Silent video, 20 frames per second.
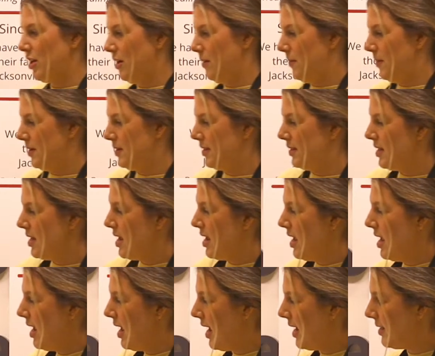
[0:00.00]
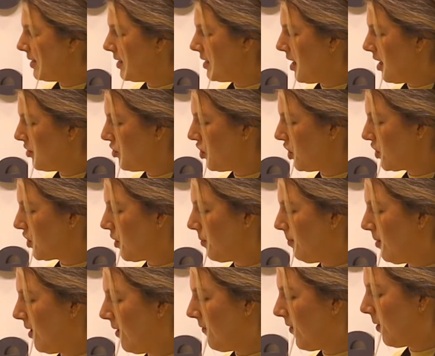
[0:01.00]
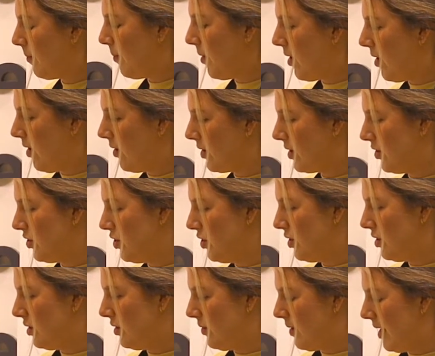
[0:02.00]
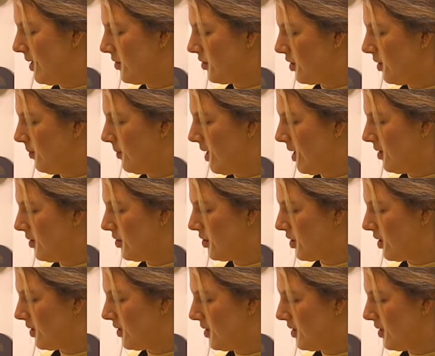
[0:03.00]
is, it's not just a perfect ball, because you know ice cream kind of starts to